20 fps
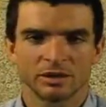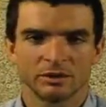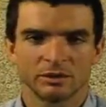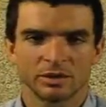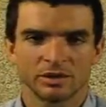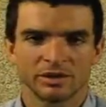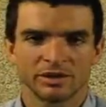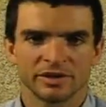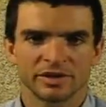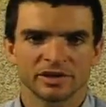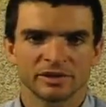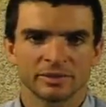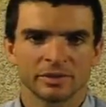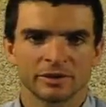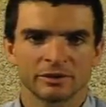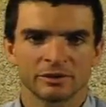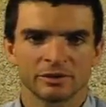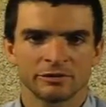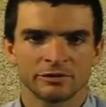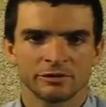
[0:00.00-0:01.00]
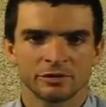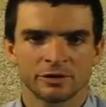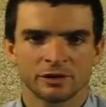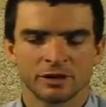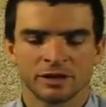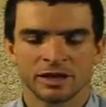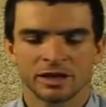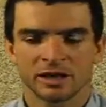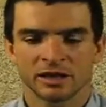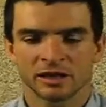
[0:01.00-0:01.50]
Well, that's about all for
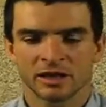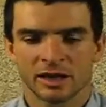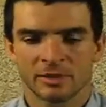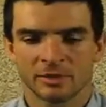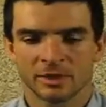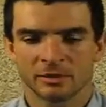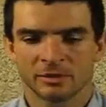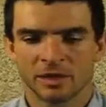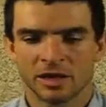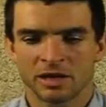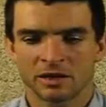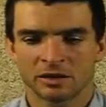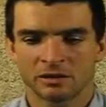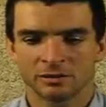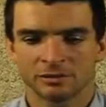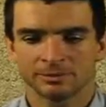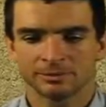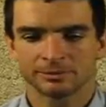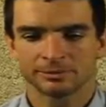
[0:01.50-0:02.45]
our economic model.